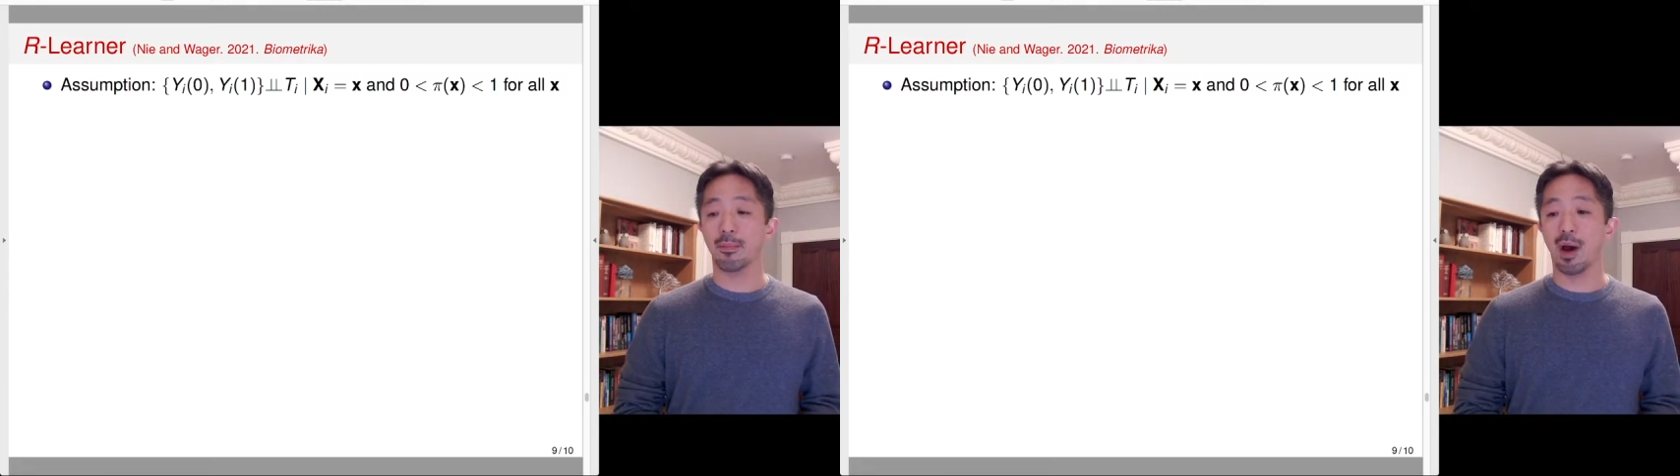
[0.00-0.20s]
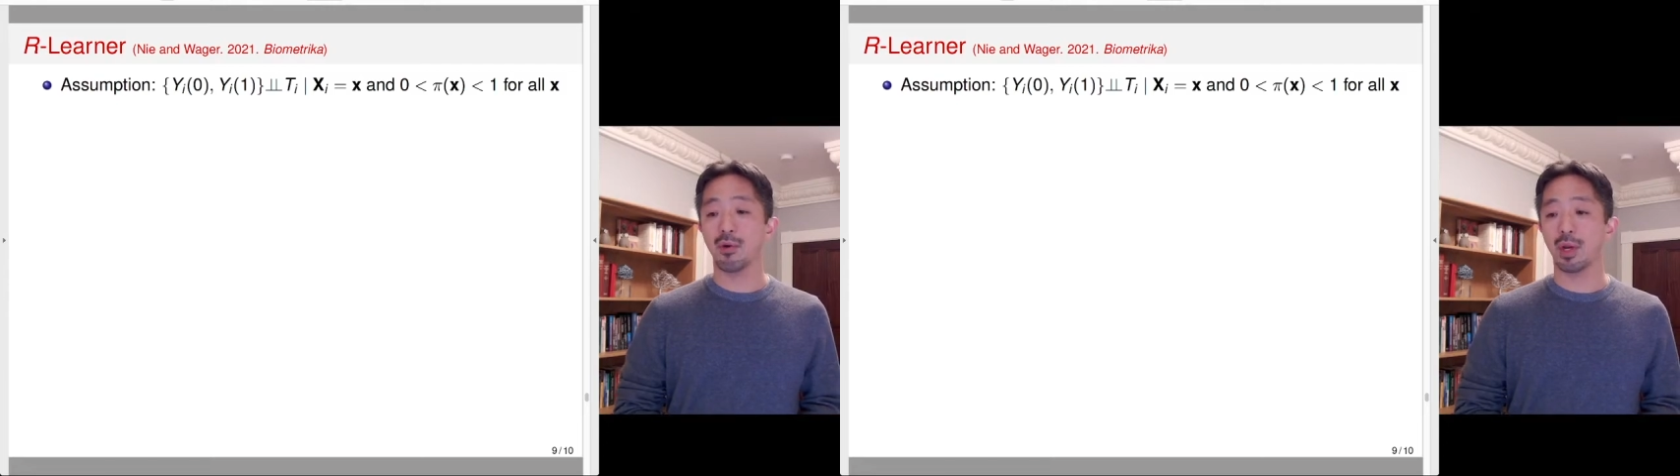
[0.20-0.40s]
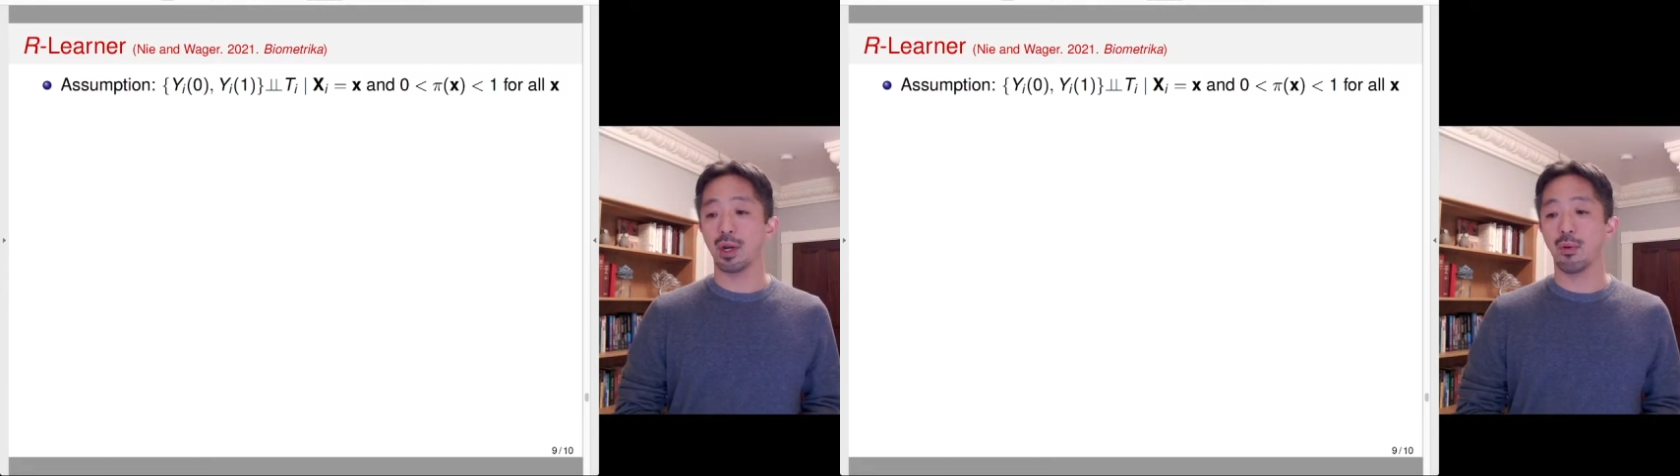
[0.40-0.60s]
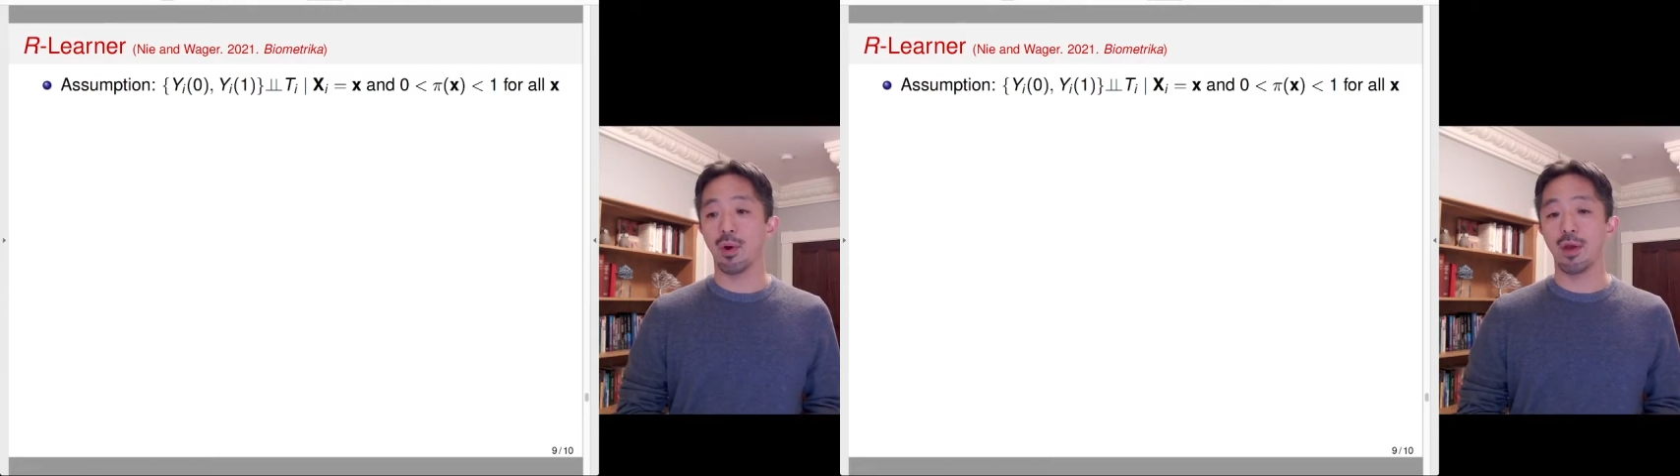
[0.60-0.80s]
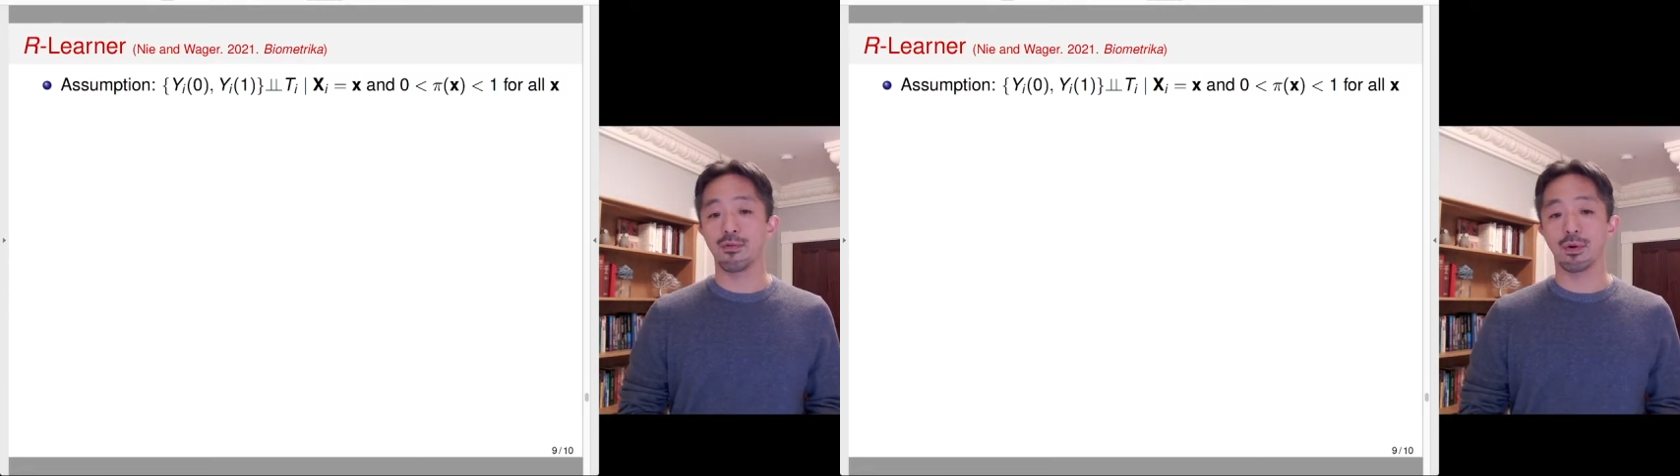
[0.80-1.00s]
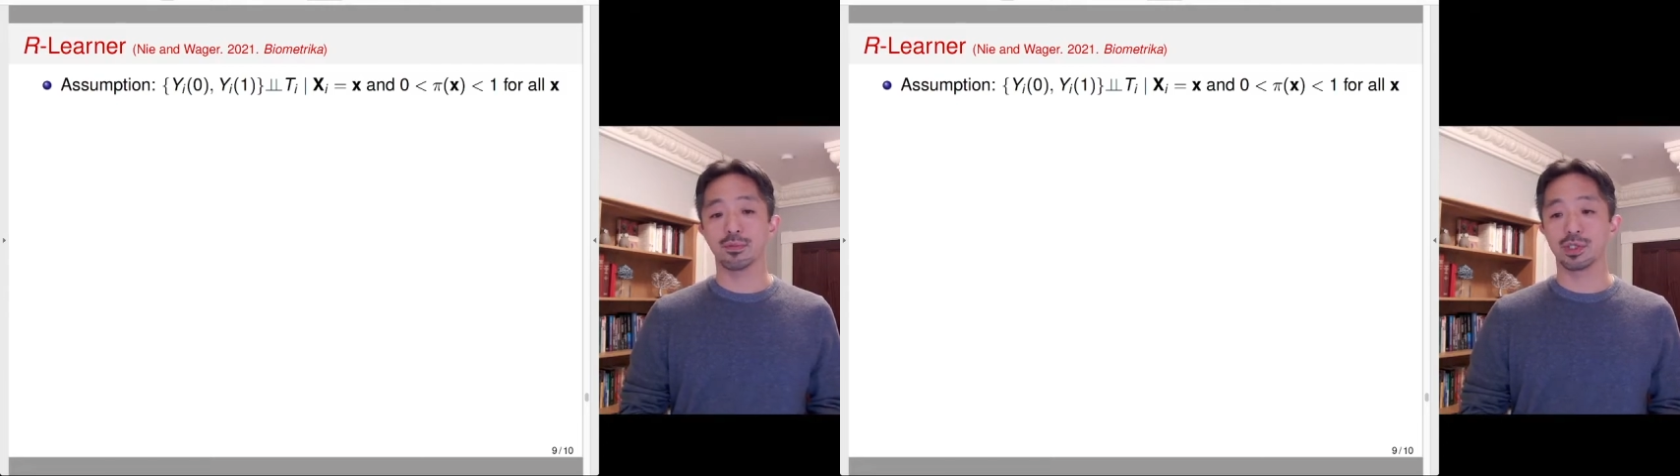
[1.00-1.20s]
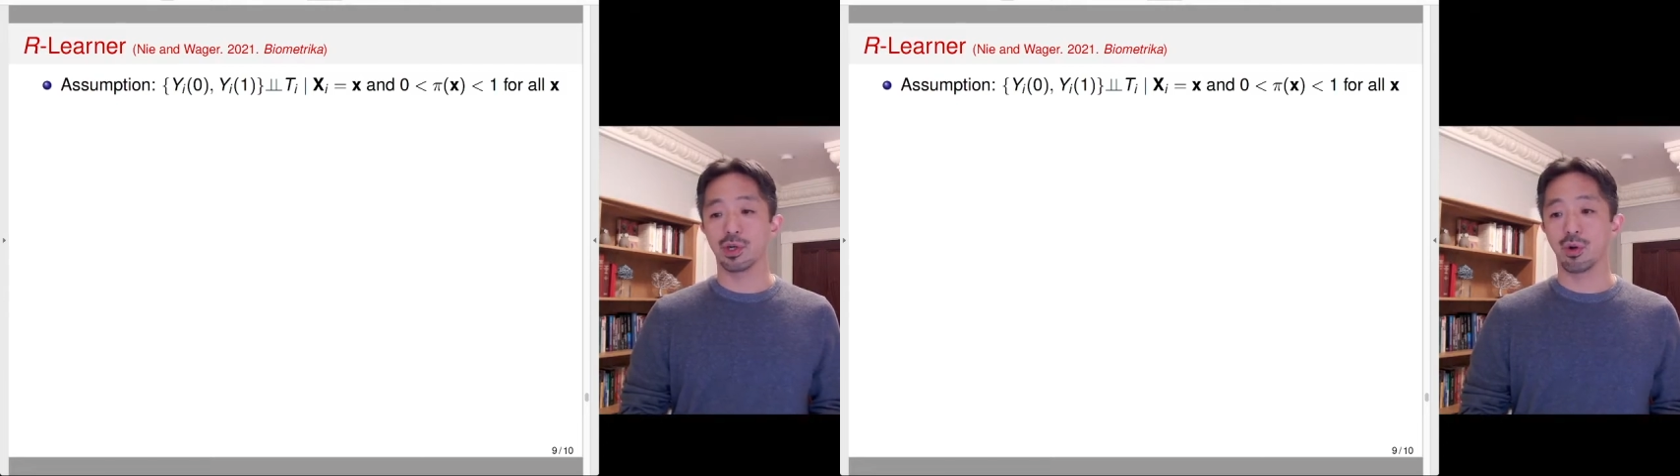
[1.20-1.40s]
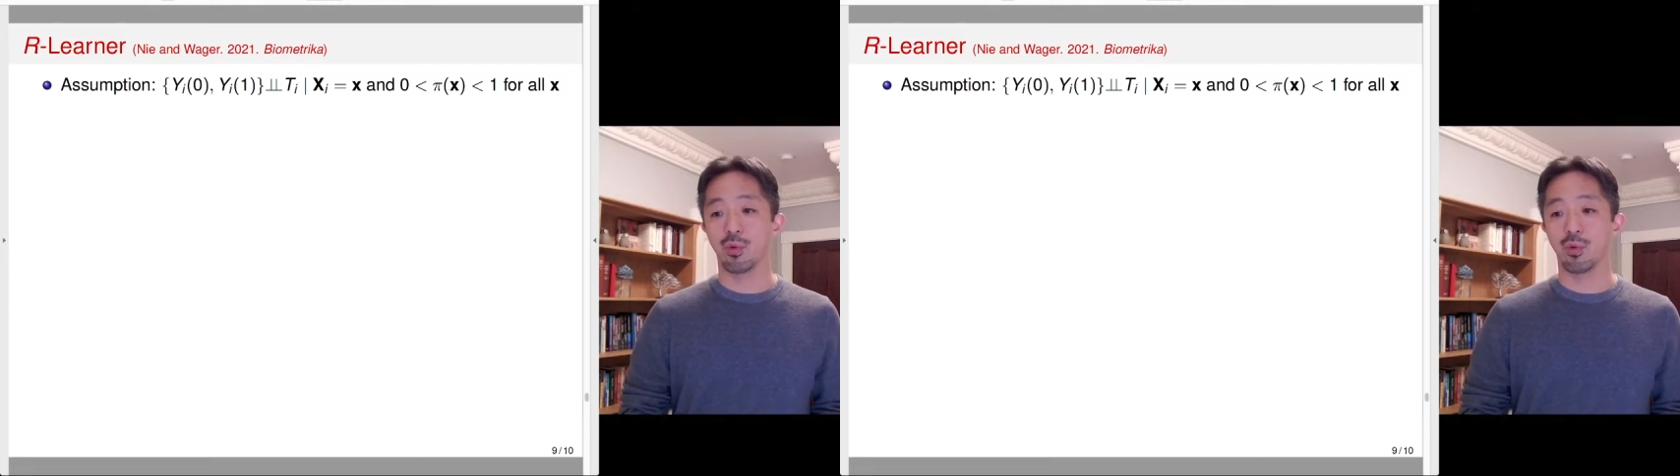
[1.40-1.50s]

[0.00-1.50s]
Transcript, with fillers: bounded away from 0 and